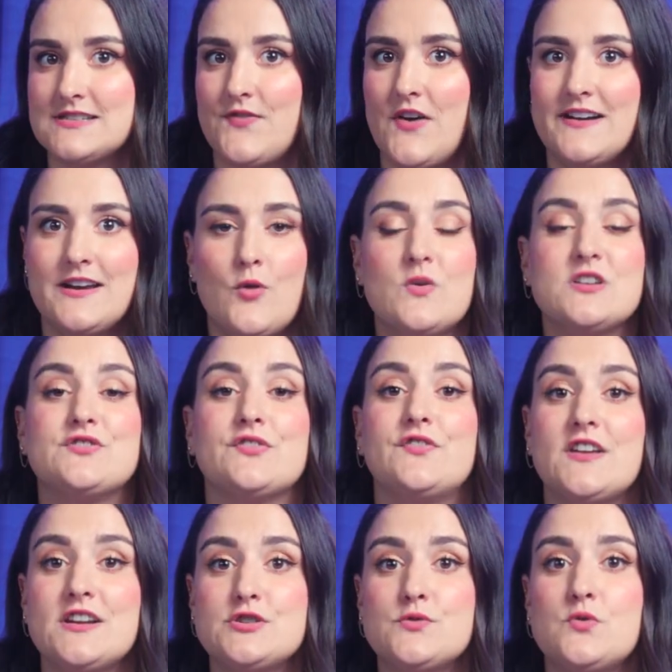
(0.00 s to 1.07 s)
to find out which
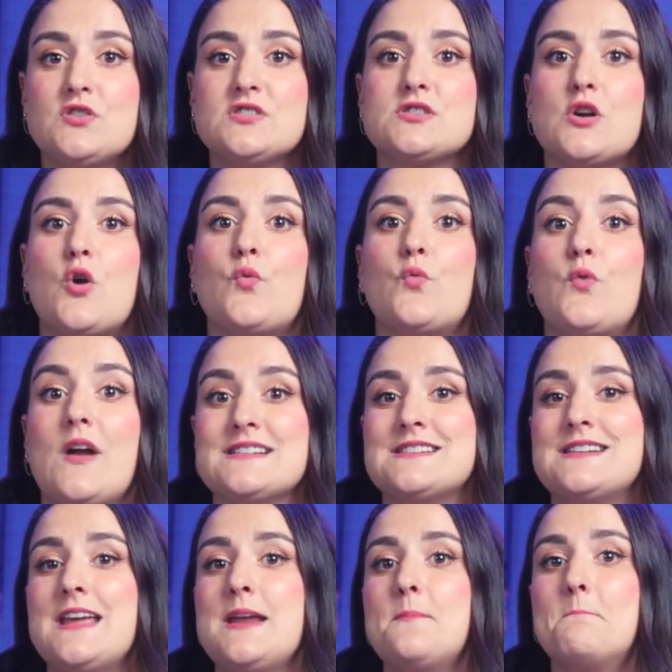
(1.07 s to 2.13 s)
visuals
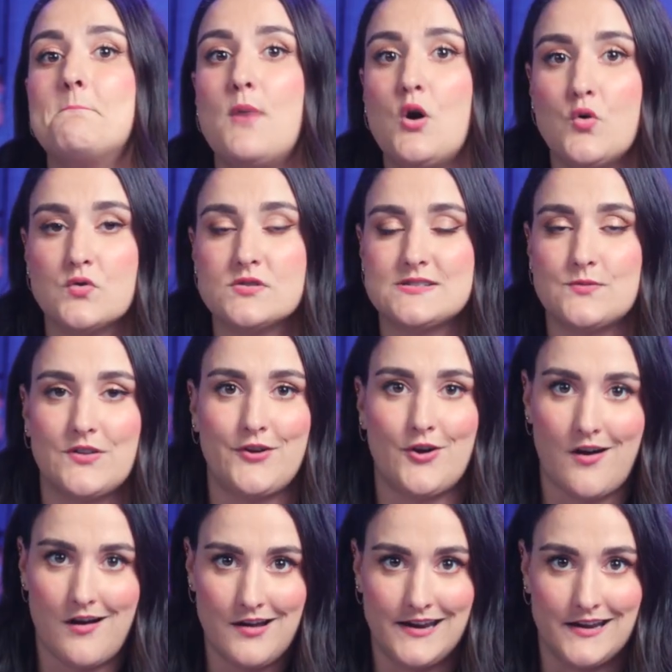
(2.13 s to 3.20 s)
resonate most with your
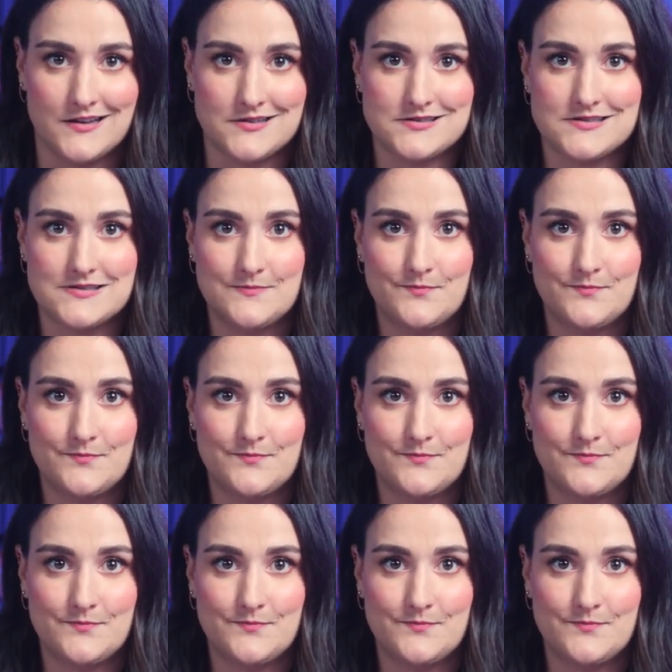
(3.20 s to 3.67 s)
audience.